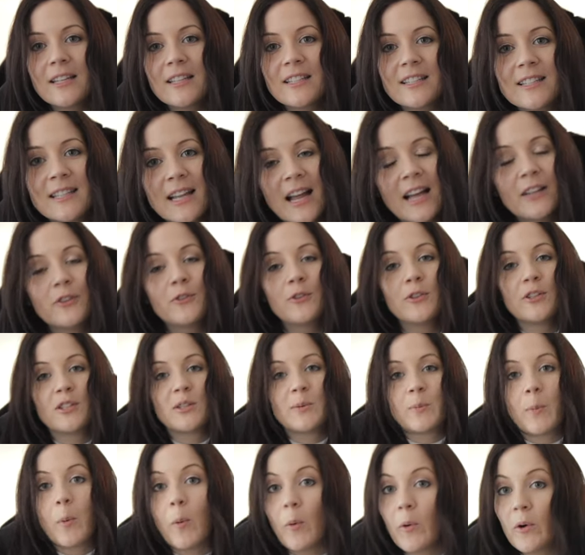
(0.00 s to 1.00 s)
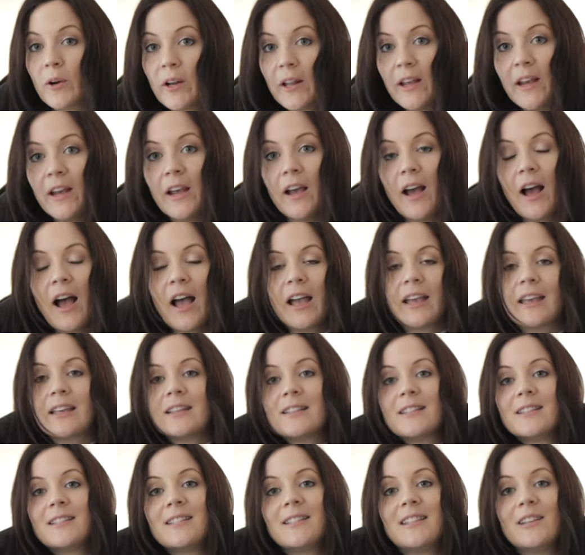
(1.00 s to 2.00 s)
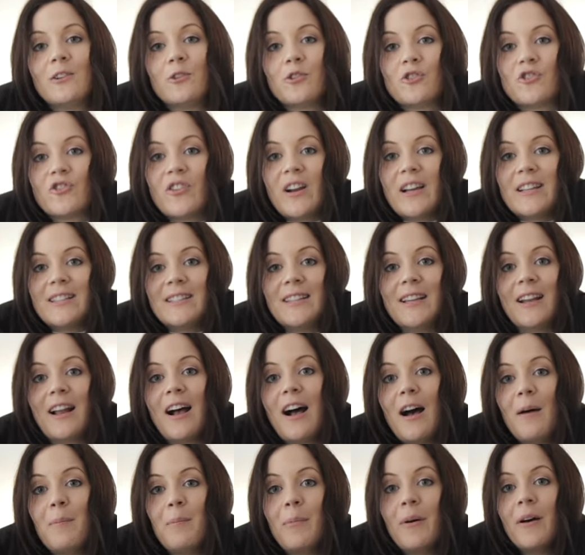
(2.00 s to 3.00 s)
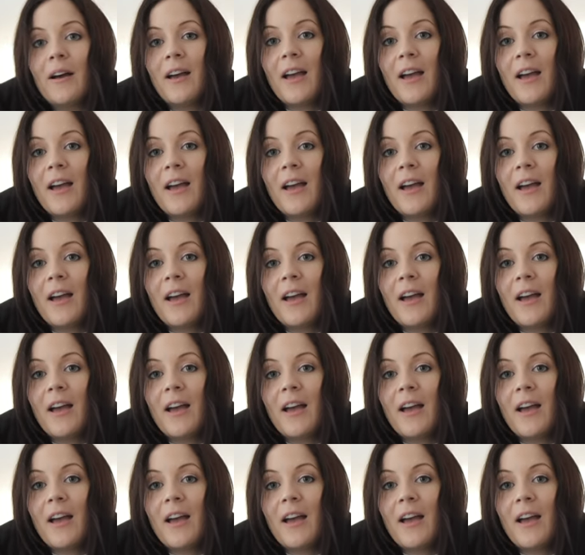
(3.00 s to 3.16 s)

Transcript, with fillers: it's not too sporty. I can still dress it up.